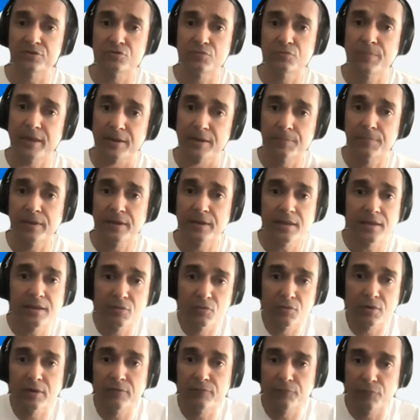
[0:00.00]
to make money
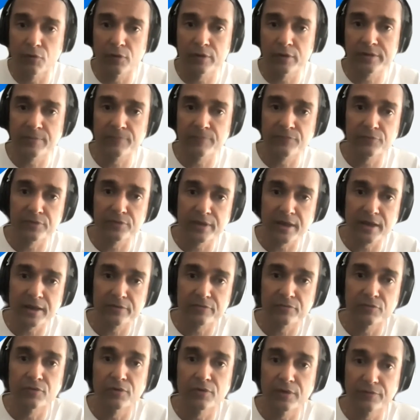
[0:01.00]
you can't fault them for
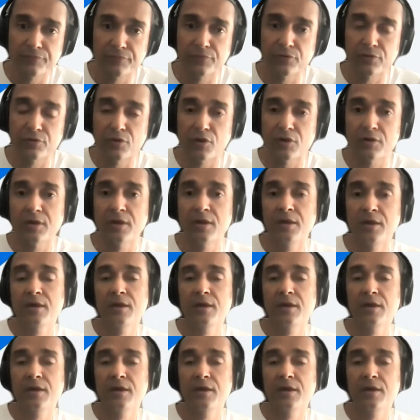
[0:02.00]
that so if you're not